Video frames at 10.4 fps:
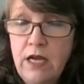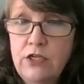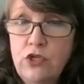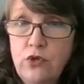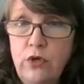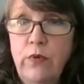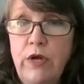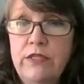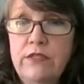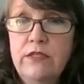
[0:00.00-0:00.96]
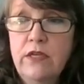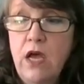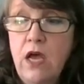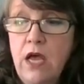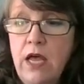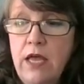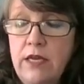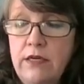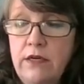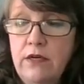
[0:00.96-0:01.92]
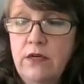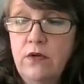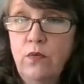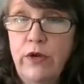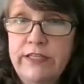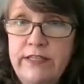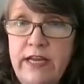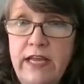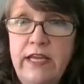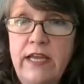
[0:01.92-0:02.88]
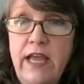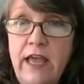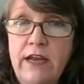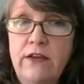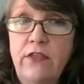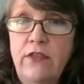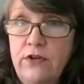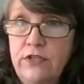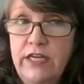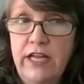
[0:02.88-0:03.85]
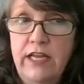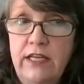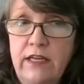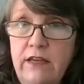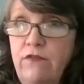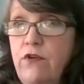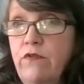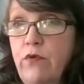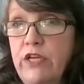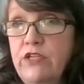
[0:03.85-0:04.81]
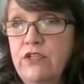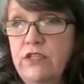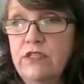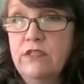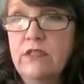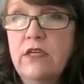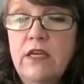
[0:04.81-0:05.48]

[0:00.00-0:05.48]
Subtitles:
short ones, on Wednesday and Thursday if you have questions.